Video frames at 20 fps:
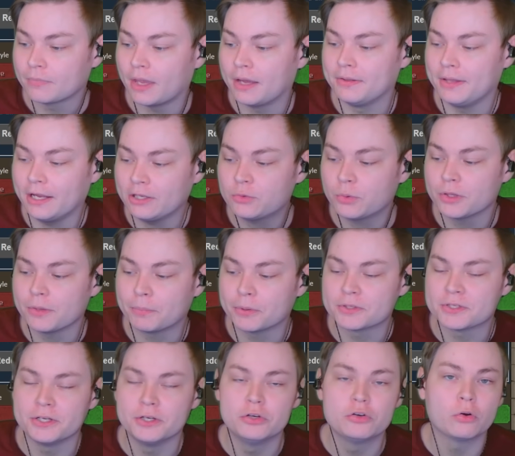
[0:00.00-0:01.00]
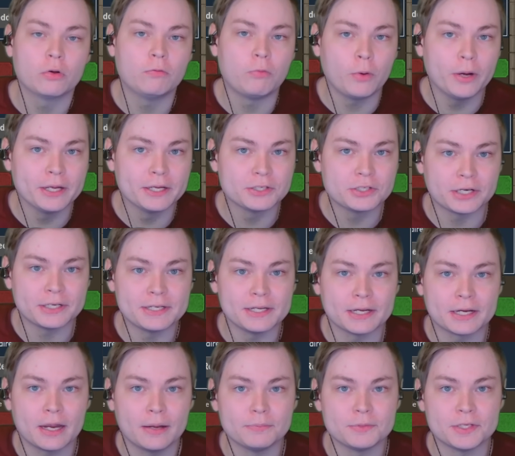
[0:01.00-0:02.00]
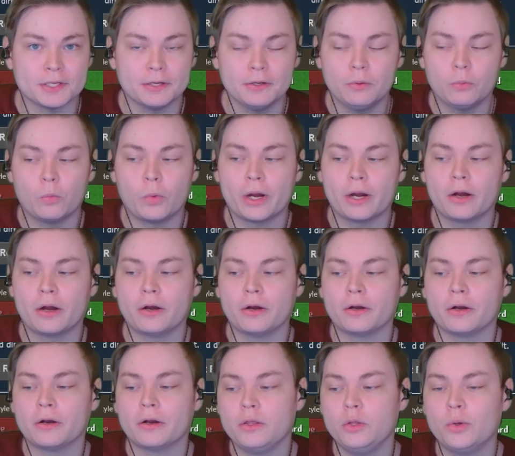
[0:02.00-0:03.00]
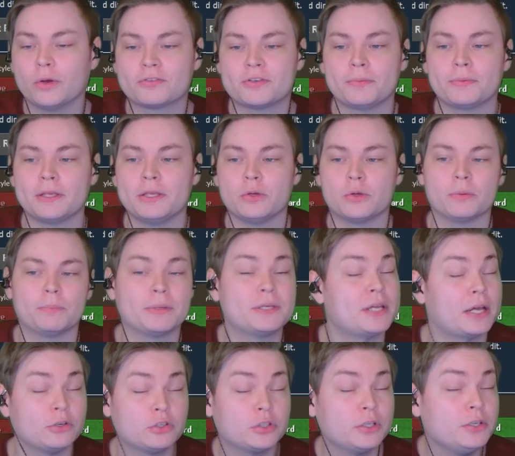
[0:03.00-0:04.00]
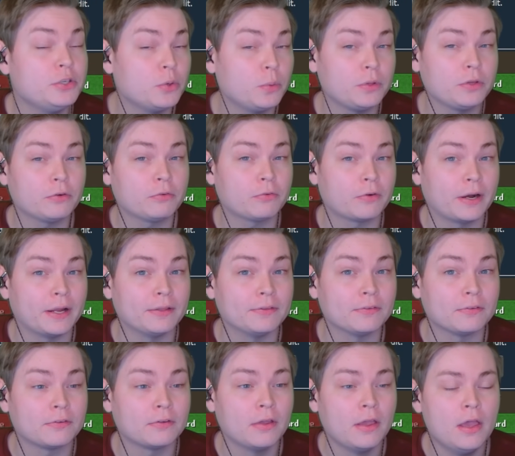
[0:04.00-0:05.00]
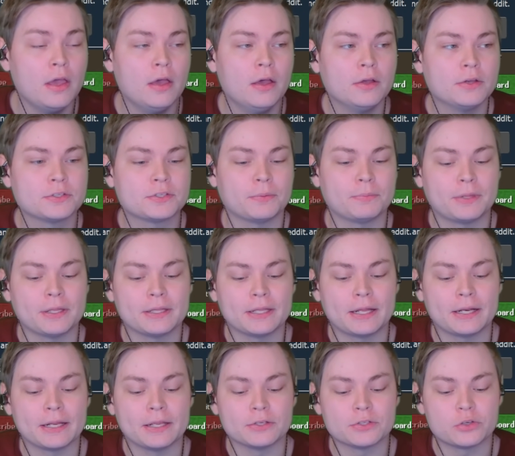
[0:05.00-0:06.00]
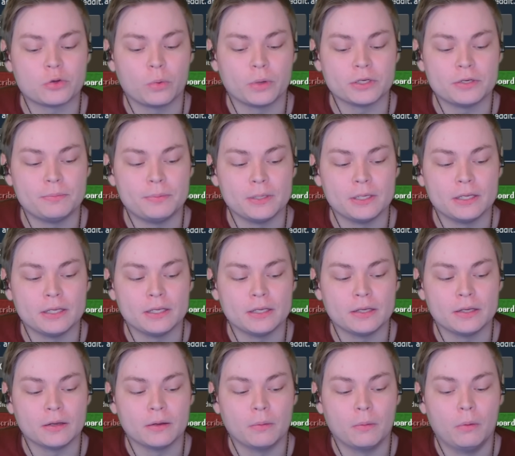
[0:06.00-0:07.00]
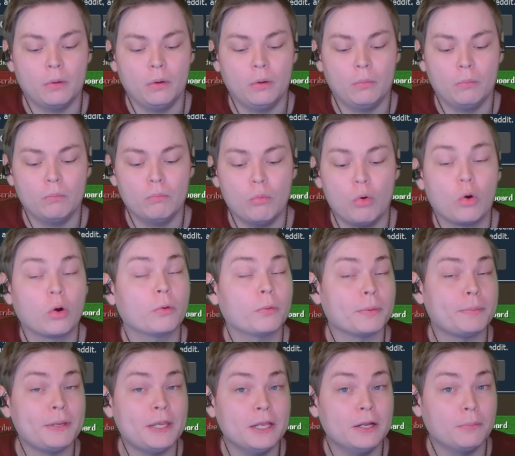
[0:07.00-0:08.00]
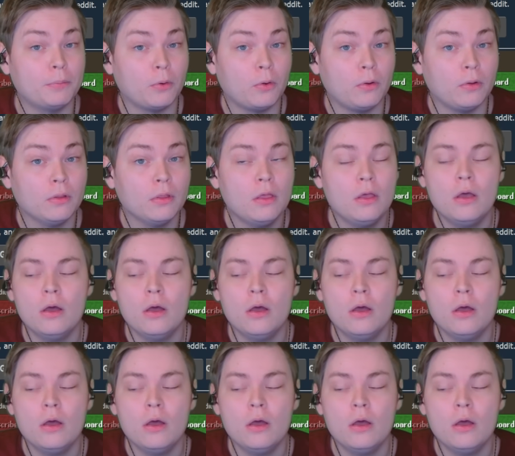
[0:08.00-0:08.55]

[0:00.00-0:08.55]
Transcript: And that's where the procedural voyage idea comes in, where you have something you could potentially do with your friends, something that is going to be more repeatable,